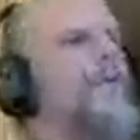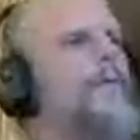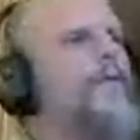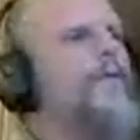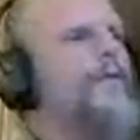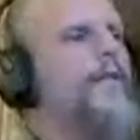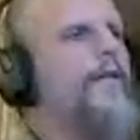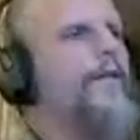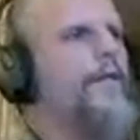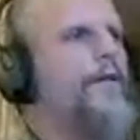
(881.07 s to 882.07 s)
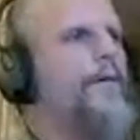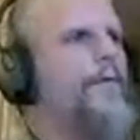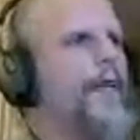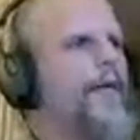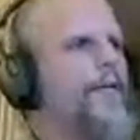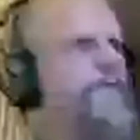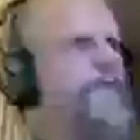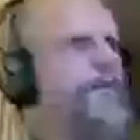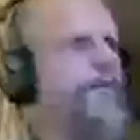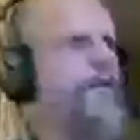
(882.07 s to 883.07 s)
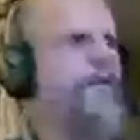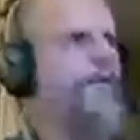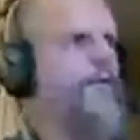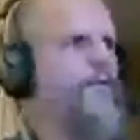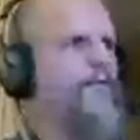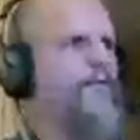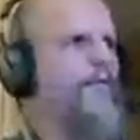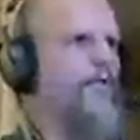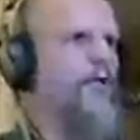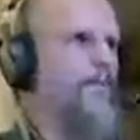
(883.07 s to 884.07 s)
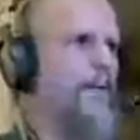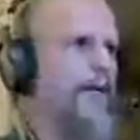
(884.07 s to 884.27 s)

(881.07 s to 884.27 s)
are basically known to activate all the cancerous cells in your